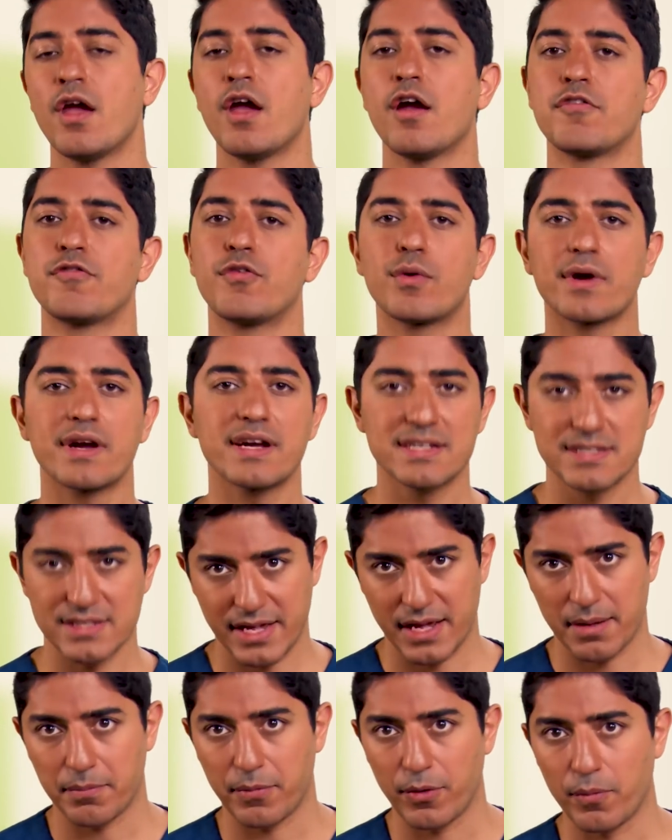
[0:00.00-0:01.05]
For
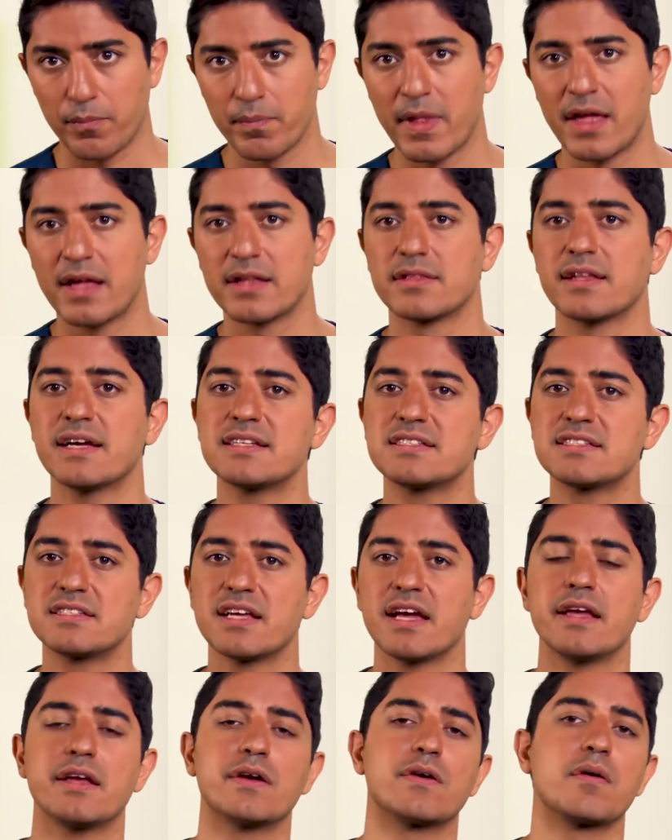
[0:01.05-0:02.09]
example, let's
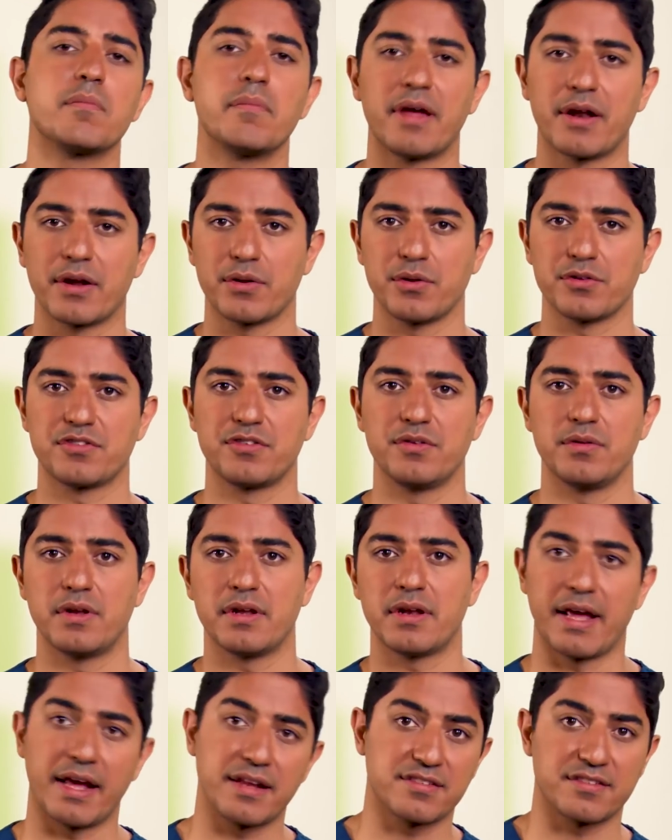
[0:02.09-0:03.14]
say you're a medical
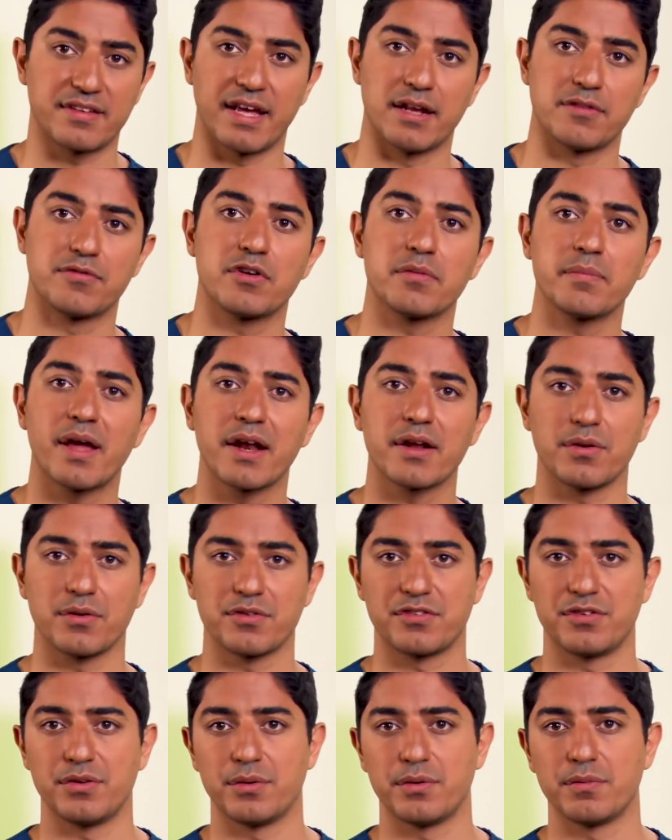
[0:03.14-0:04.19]
student at Stanford Medical
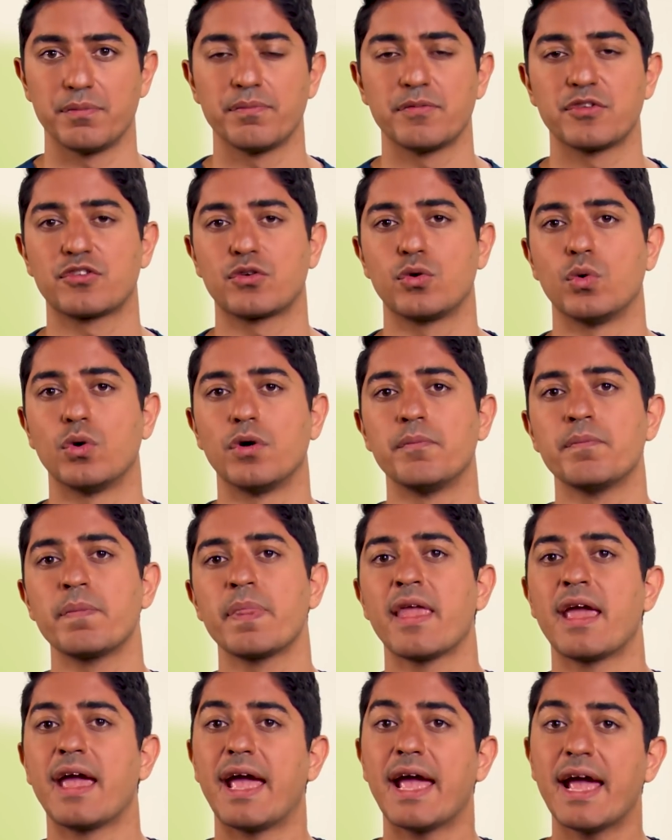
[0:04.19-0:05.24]
School,
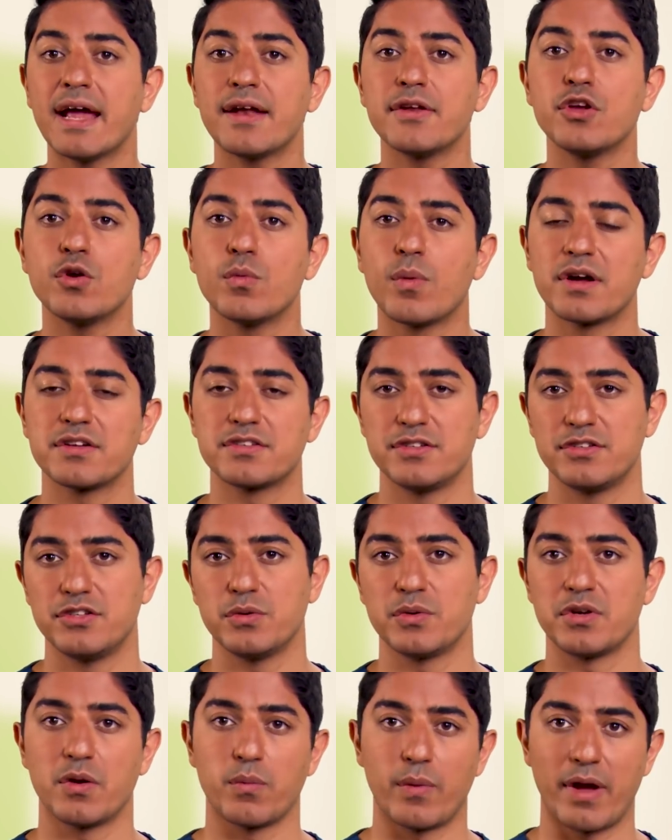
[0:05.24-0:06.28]
and you want to do
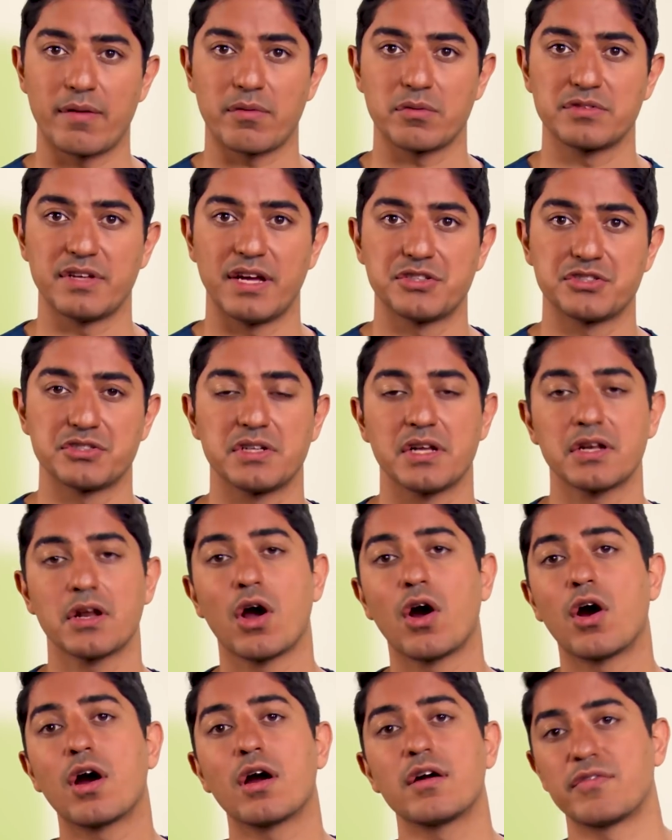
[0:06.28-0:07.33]
an away rotation at
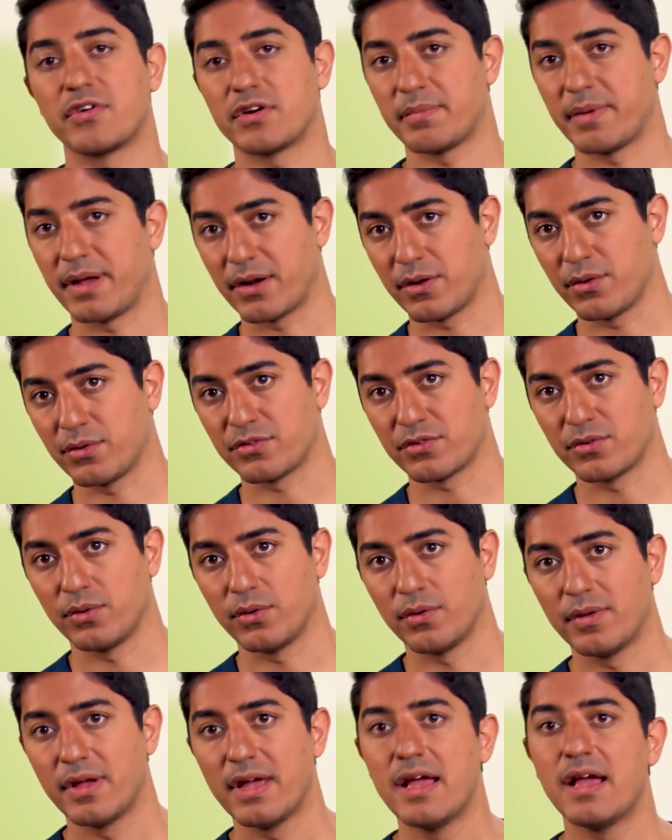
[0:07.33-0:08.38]
Harvard Medical
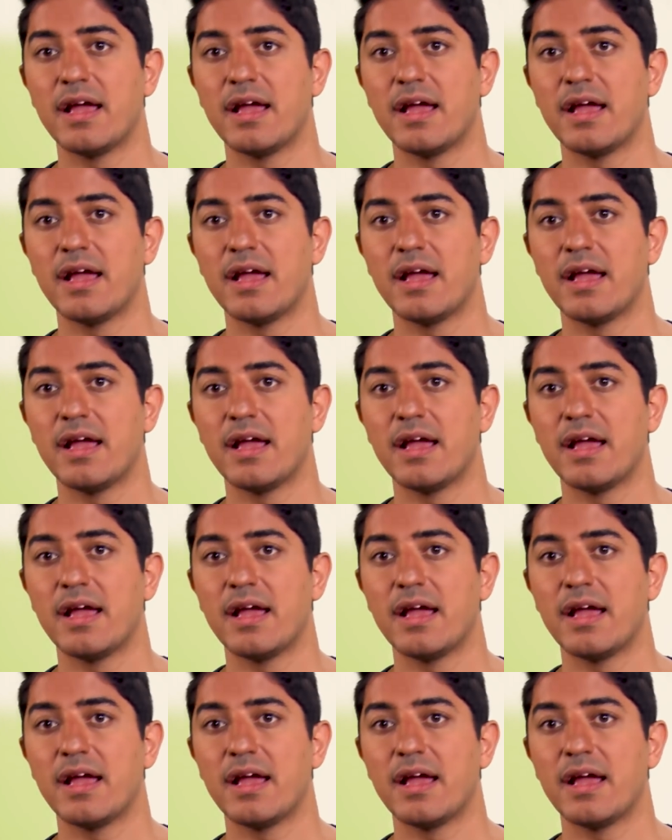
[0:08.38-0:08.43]
School.